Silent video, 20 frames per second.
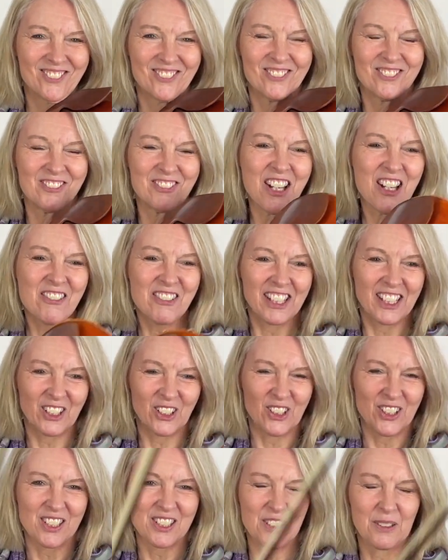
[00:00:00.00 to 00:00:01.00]
Very
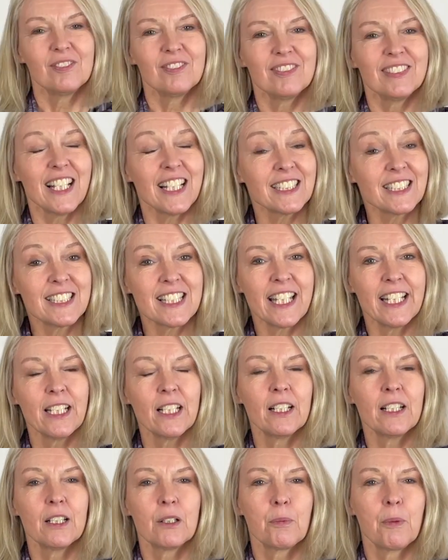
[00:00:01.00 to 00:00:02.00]
good. Let's think a
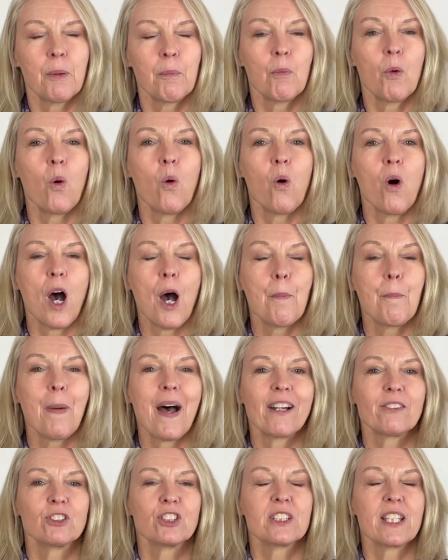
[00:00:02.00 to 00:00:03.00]
little bit more
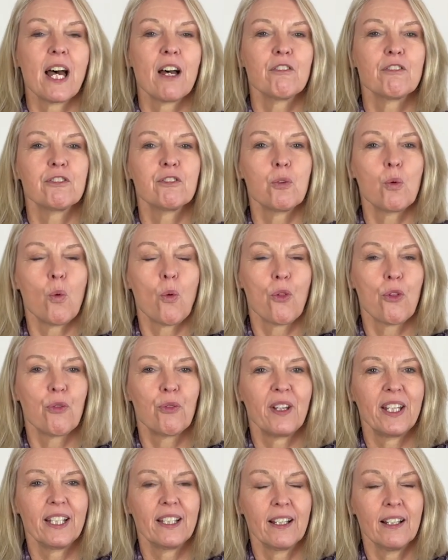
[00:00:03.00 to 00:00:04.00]
about that fourth
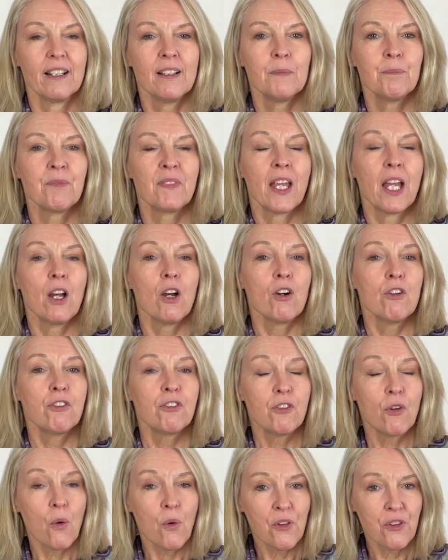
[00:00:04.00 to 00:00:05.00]
finger.
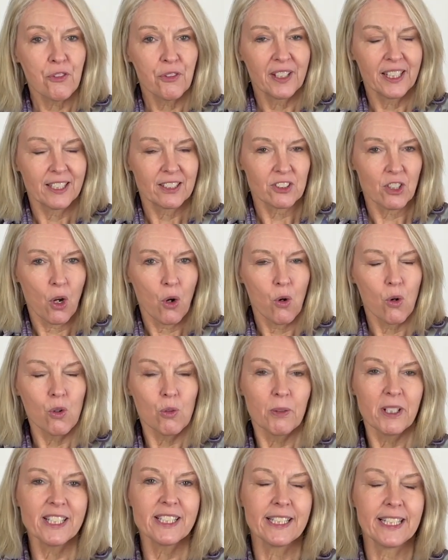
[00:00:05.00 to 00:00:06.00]
Fourth fingers are
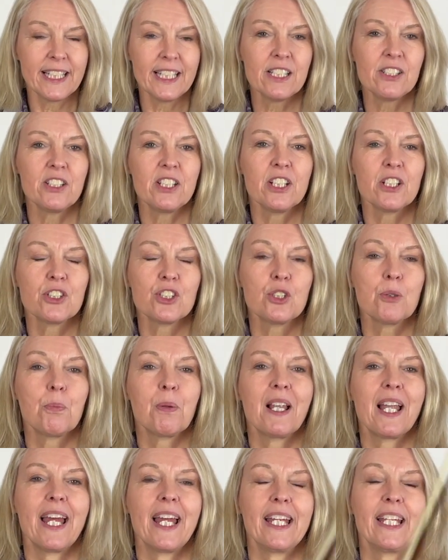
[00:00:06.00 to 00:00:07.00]
always easier to
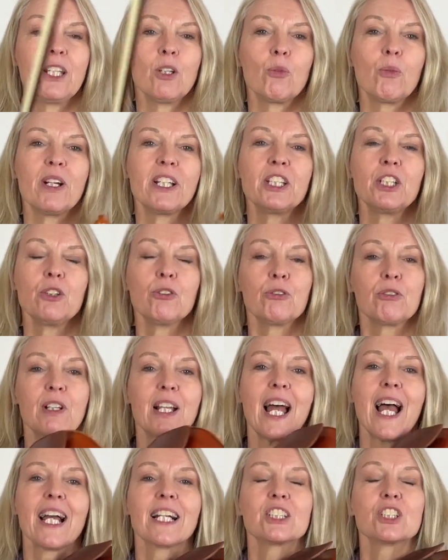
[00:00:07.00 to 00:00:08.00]
play when you
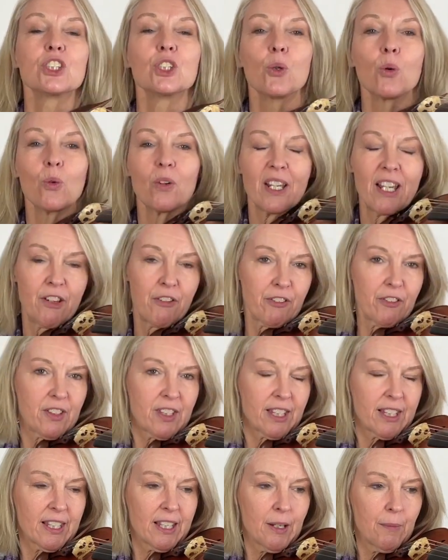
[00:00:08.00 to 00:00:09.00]
relax your left
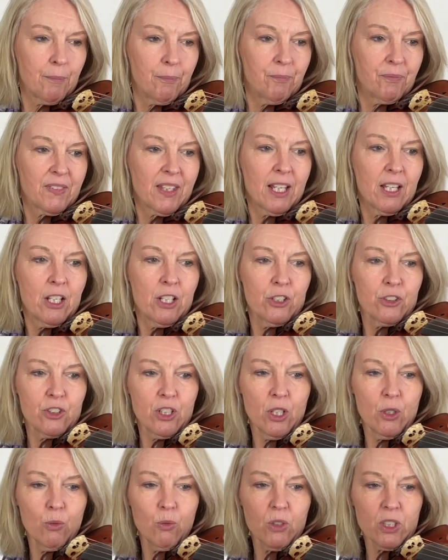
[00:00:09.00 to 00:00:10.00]
thumb.
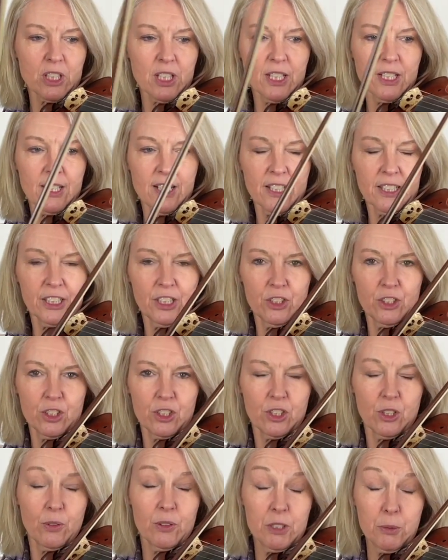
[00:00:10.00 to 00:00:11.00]
So what I'd like you to
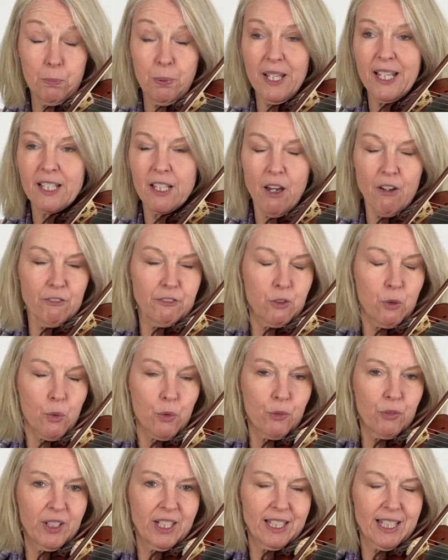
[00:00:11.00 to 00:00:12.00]
do is play that fourth
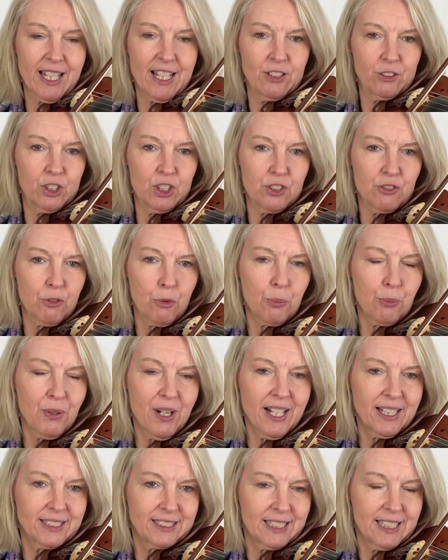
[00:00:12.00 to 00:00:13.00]
finger now, just for
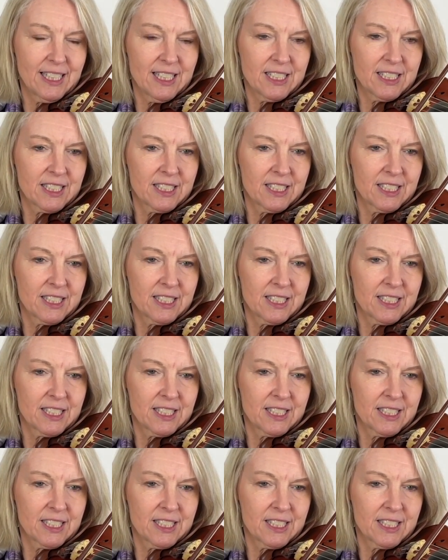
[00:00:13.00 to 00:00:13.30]
practice.